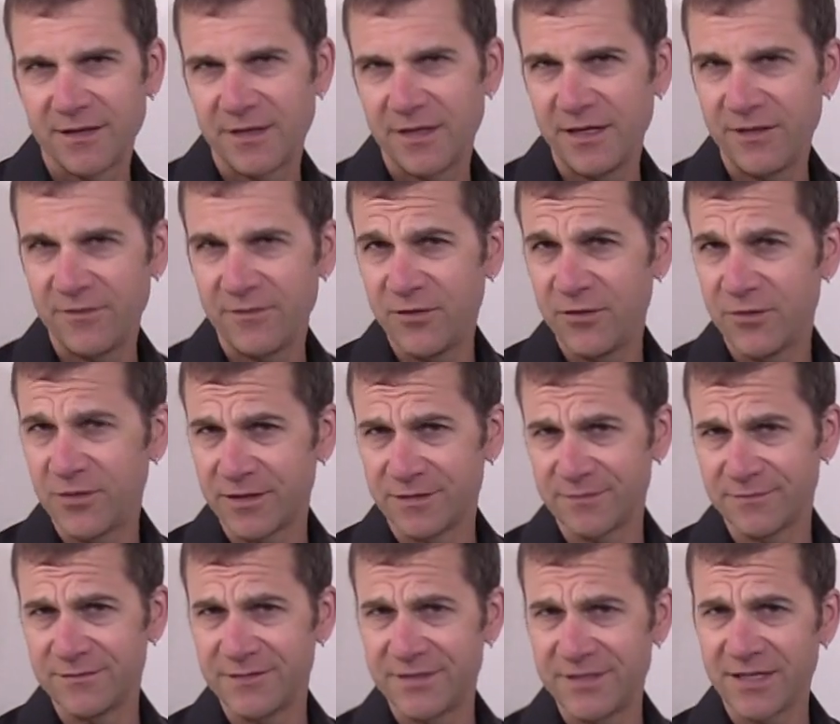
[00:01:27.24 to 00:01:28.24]
If you
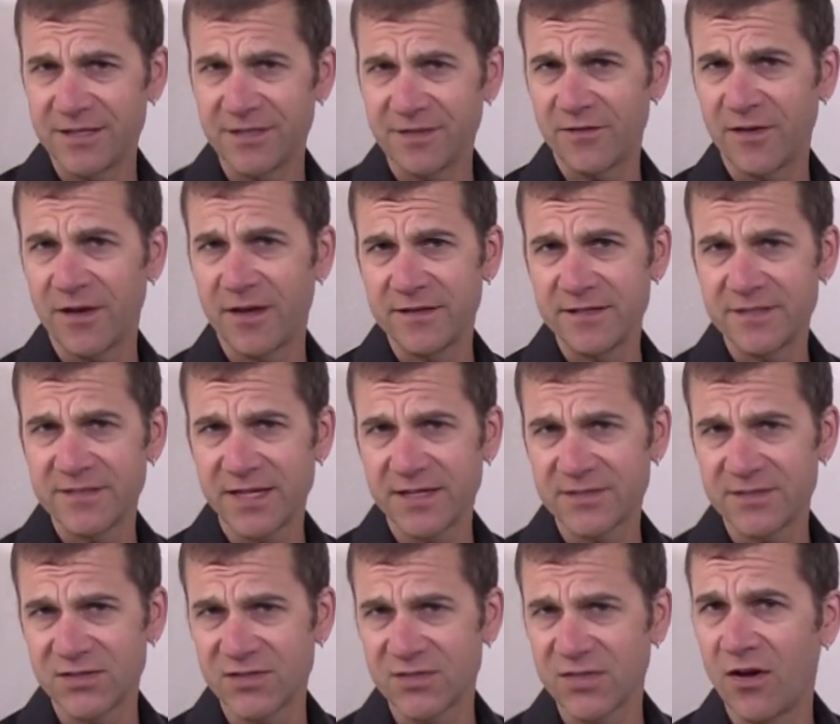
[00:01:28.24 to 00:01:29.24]
can dignify this as
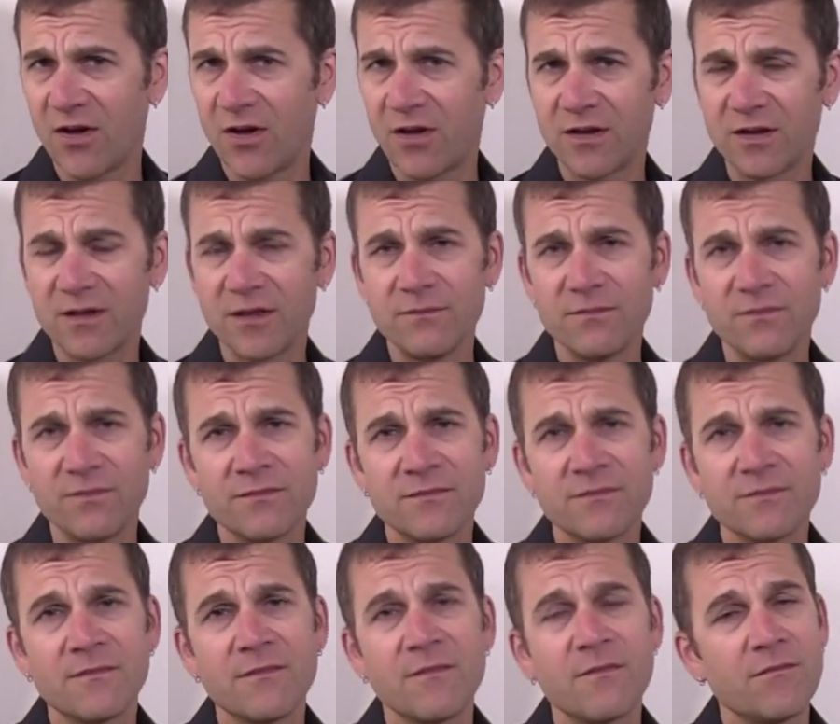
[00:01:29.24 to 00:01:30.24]
a
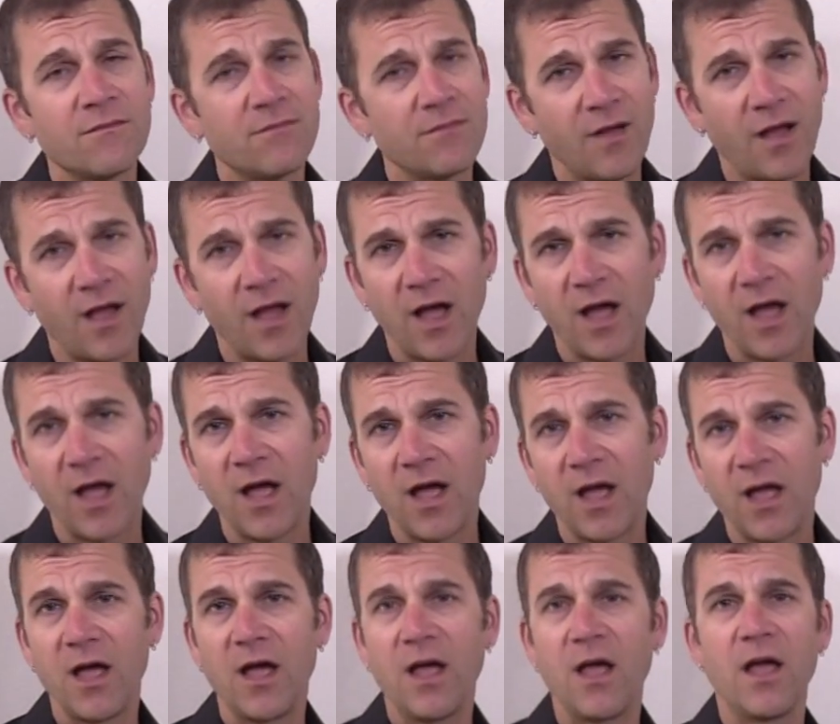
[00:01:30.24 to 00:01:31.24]
song.
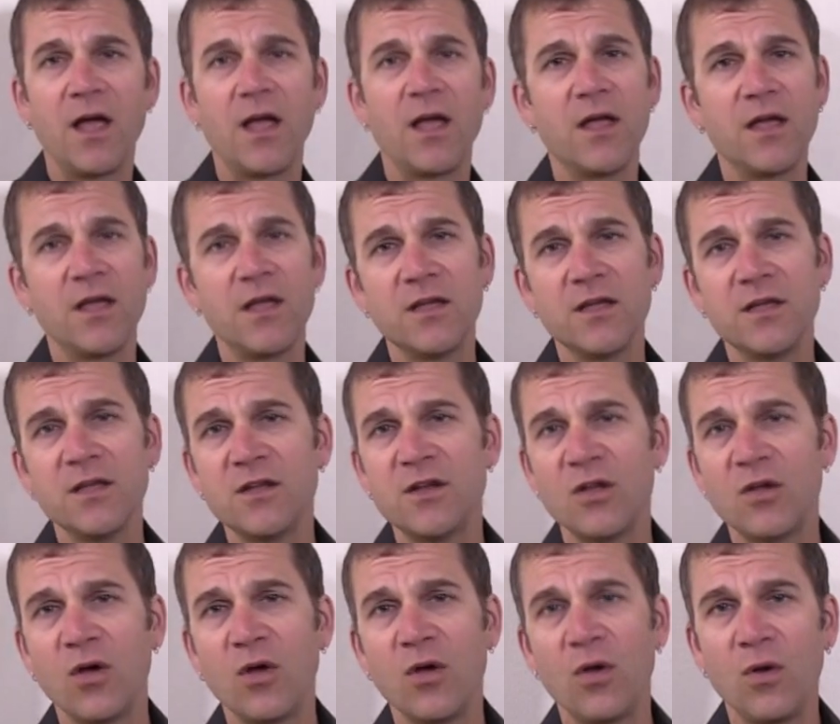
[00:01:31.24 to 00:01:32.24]
I
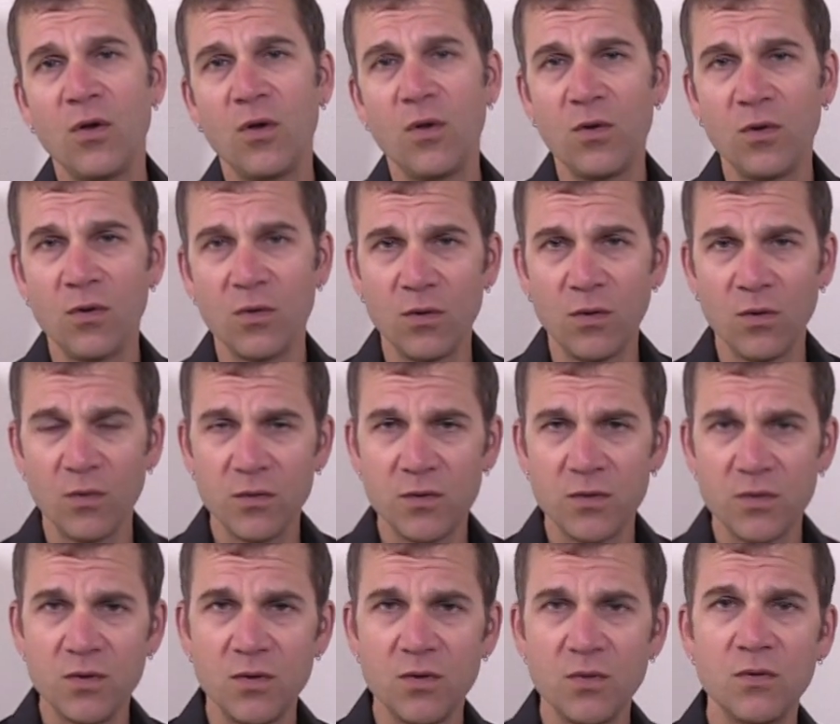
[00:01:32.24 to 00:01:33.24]
know
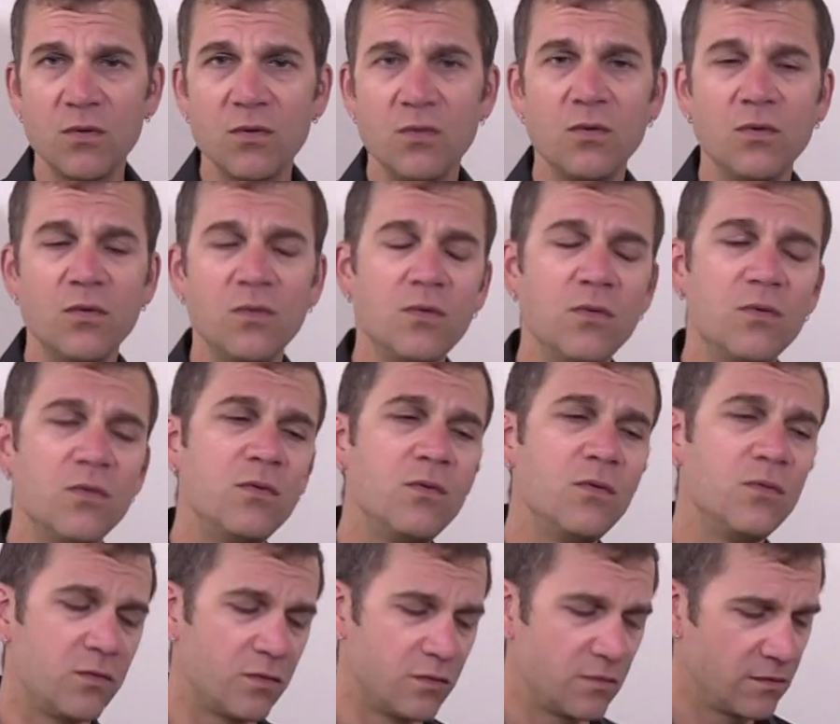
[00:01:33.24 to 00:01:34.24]

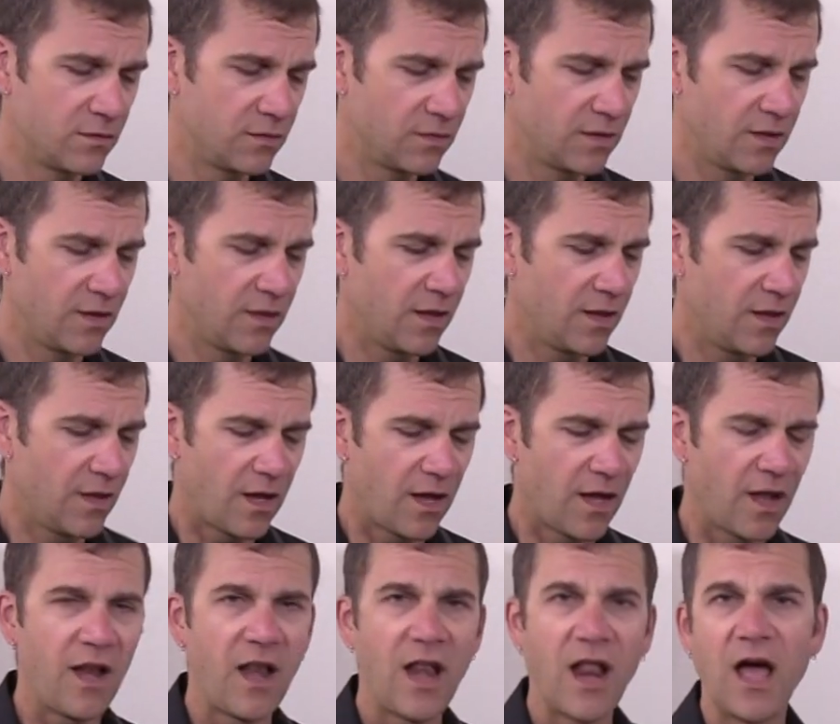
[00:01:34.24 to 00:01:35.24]
you
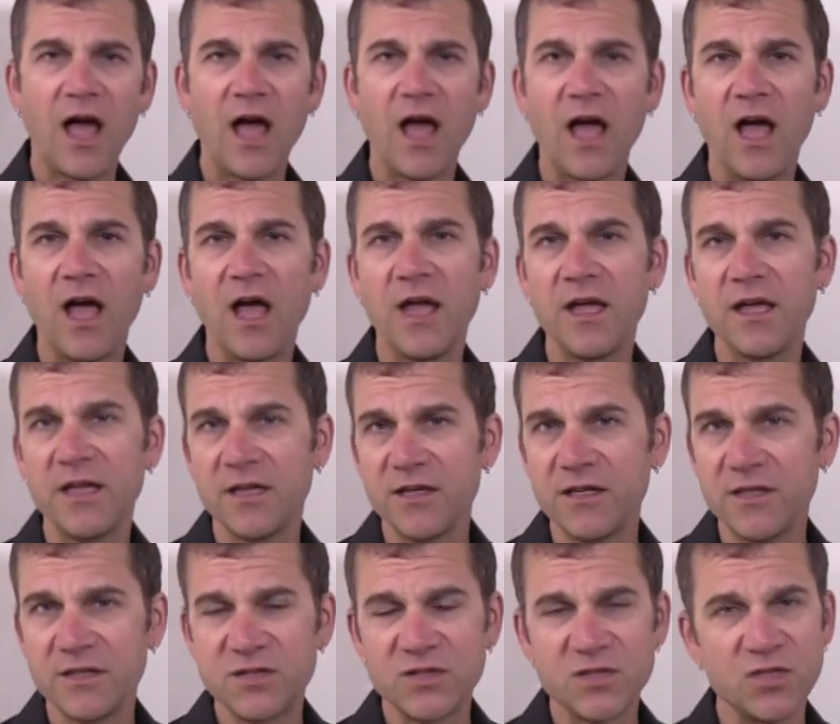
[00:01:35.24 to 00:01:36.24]

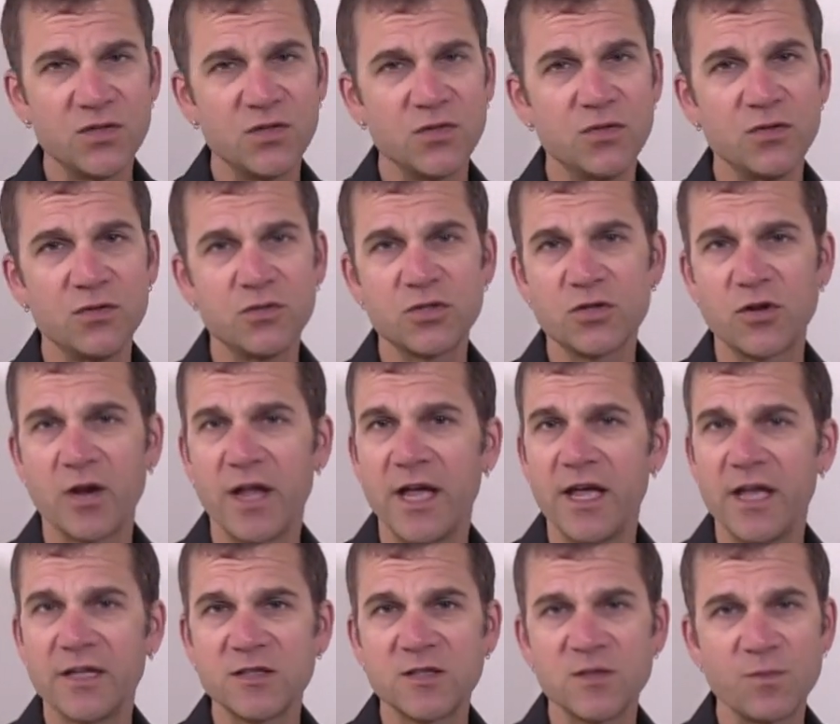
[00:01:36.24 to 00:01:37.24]
like to
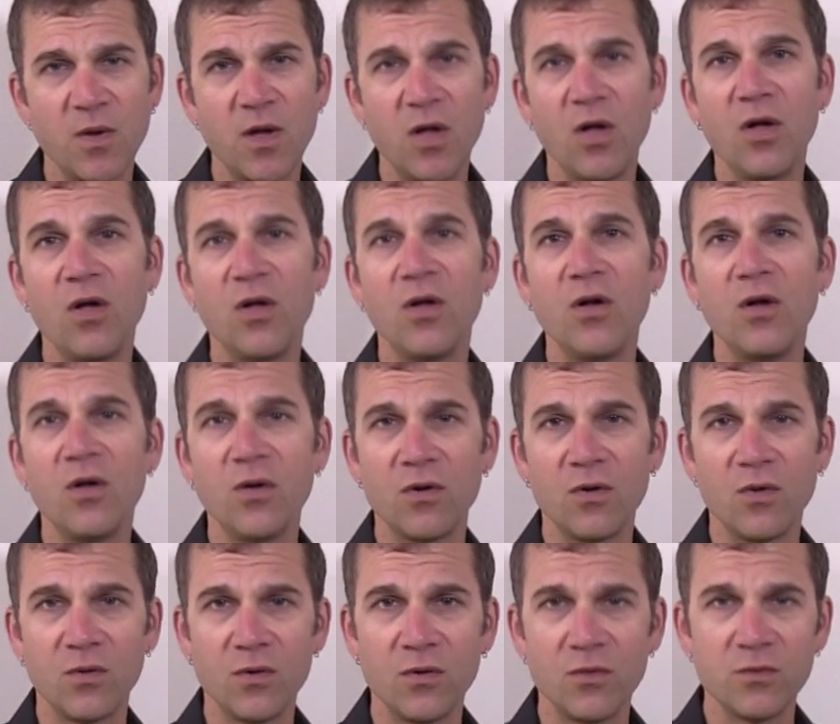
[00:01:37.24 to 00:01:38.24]

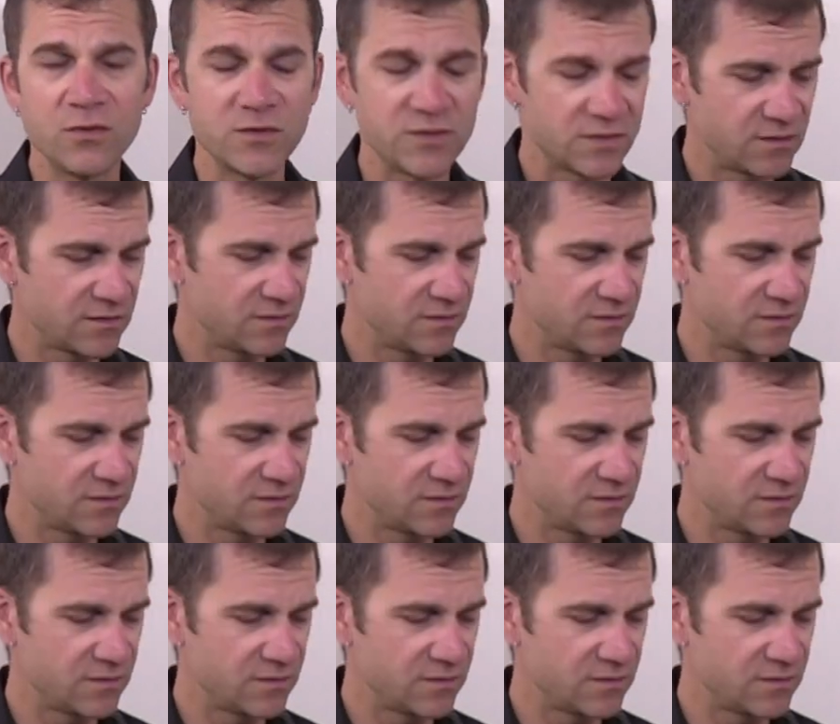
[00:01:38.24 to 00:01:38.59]
transpose.